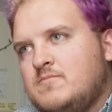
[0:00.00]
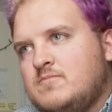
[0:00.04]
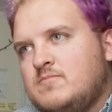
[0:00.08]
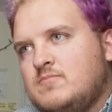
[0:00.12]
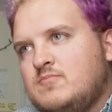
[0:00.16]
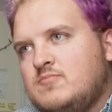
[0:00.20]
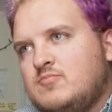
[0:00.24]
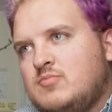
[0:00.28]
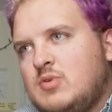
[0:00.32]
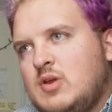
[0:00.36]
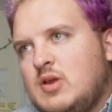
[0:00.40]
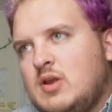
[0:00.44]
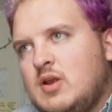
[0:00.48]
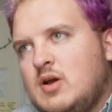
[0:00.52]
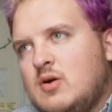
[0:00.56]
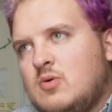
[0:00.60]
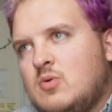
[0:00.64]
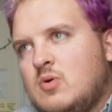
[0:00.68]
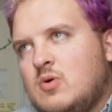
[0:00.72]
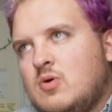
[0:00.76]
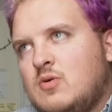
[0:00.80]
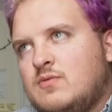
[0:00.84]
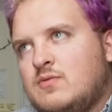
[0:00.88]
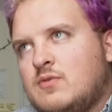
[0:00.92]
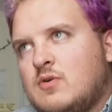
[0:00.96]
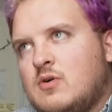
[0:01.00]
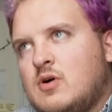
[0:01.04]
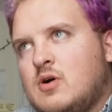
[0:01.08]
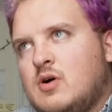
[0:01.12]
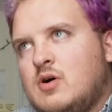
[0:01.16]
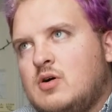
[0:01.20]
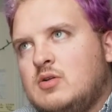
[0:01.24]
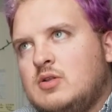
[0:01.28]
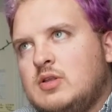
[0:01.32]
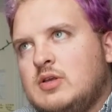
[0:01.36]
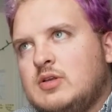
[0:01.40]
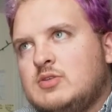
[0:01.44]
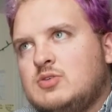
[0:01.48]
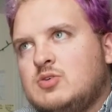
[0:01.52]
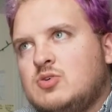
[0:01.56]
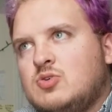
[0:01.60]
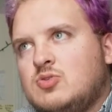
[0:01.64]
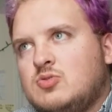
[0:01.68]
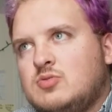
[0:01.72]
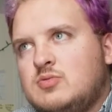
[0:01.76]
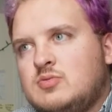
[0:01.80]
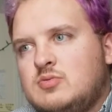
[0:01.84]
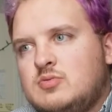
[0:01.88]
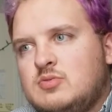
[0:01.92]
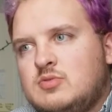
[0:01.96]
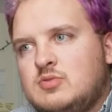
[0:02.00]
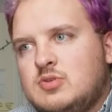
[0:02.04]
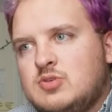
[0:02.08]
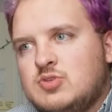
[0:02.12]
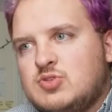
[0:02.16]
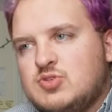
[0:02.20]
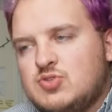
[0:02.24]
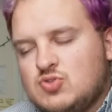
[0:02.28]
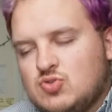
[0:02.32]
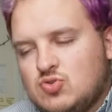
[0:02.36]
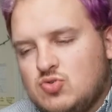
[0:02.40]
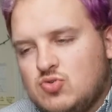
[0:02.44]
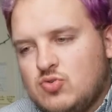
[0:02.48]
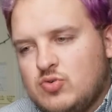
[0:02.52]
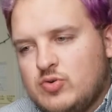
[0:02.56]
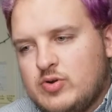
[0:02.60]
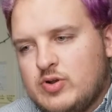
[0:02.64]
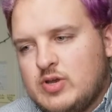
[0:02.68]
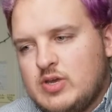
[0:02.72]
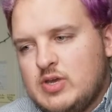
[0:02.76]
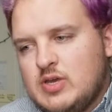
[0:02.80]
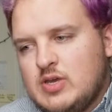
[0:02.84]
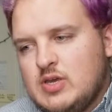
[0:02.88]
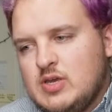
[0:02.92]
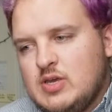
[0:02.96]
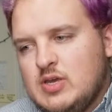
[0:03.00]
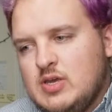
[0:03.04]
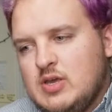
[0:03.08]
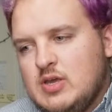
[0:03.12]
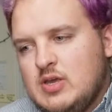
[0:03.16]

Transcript: Overall, it told the story.